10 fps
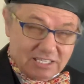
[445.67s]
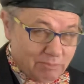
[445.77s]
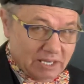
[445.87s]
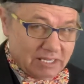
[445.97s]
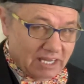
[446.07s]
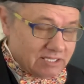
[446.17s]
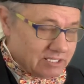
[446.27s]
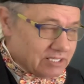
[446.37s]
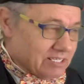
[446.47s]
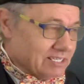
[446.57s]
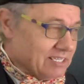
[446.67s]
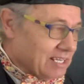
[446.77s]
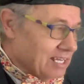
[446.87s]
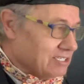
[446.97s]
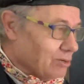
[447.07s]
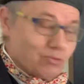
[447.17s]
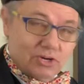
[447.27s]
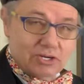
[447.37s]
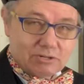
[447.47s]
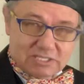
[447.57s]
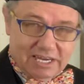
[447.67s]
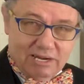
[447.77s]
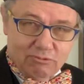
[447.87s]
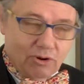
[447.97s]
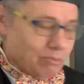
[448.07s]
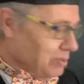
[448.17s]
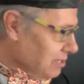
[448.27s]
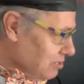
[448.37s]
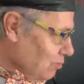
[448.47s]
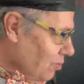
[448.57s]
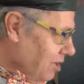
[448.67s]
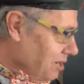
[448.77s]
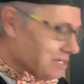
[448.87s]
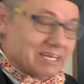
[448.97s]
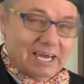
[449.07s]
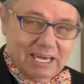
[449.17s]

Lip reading: I mean, that's a real tightrope to walk,